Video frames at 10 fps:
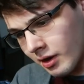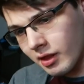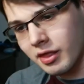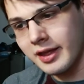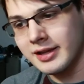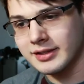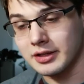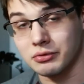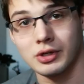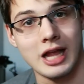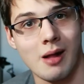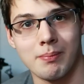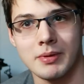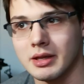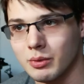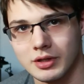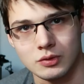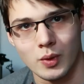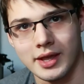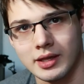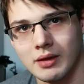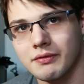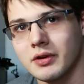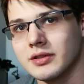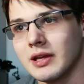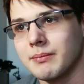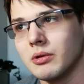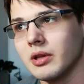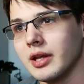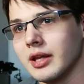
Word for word: one of the things that's really helped me with this waking up, for example,